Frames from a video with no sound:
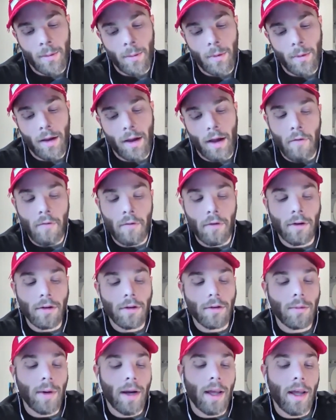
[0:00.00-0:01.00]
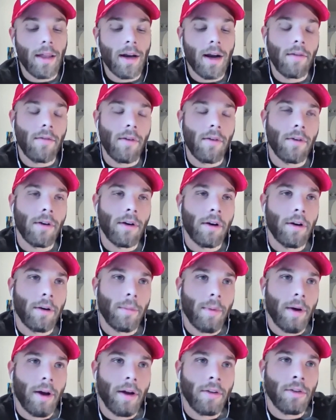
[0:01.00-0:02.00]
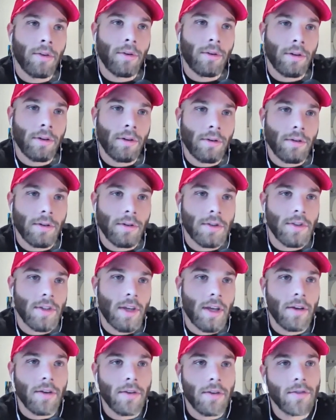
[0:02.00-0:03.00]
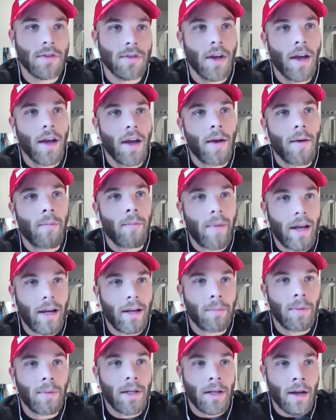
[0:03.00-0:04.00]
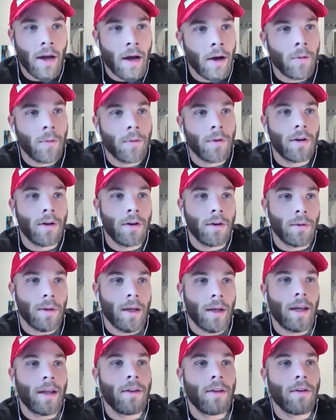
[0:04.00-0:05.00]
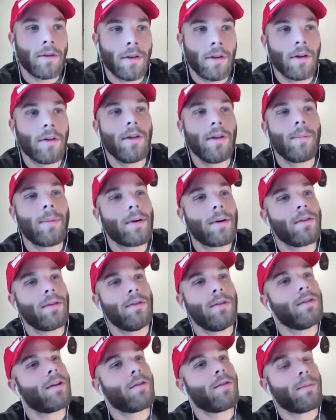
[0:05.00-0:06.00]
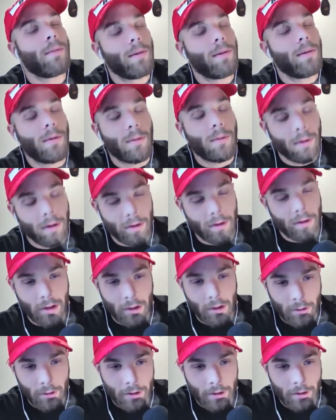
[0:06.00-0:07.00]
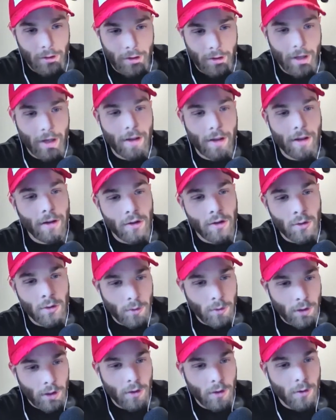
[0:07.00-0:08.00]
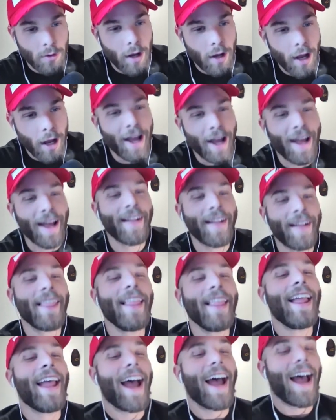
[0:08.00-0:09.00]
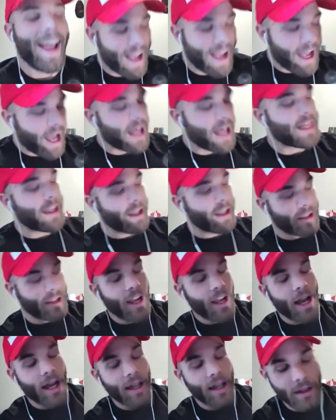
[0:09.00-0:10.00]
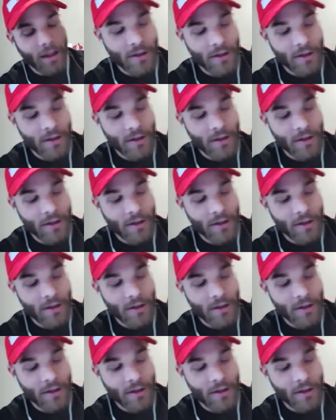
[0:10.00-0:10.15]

every other way that I've ever heard about door-to-door sales made me not want to do it, and you're the only person who's ever made me want to do it. And I think this is really, yeah, I think that's